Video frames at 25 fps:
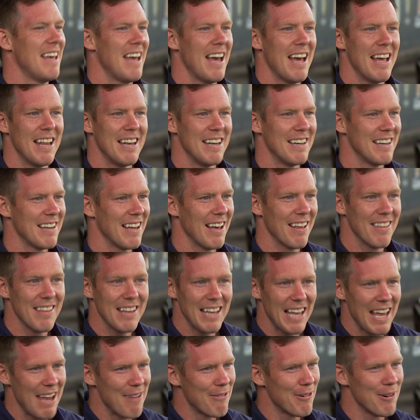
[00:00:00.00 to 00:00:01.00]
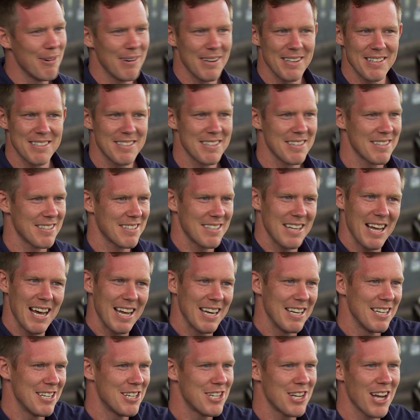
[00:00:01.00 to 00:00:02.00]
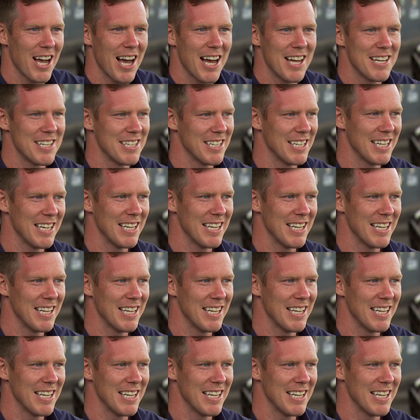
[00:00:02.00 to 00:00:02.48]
And I think everyone's just started charging